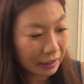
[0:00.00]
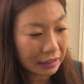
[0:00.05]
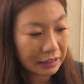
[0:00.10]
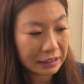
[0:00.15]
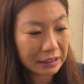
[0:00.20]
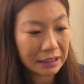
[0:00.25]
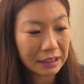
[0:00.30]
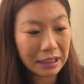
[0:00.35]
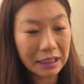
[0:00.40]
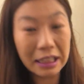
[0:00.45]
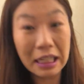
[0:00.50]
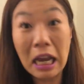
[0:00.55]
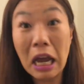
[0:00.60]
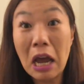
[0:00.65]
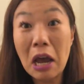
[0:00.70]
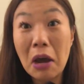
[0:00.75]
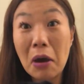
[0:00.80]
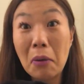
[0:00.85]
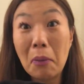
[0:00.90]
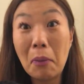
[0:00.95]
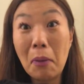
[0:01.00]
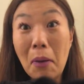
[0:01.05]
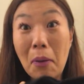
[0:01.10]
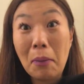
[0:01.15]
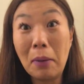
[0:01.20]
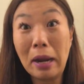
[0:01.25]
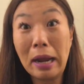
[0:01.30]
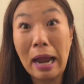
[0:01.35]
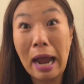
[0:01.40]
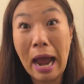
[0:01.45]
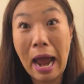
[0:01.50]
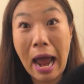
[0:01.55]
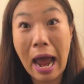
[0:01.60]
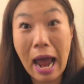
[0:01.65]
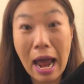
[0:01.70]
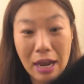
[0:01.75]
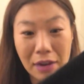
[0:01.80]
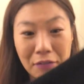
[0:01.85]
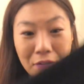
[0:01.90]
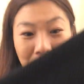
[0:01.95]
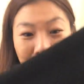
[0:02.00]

let's see what we have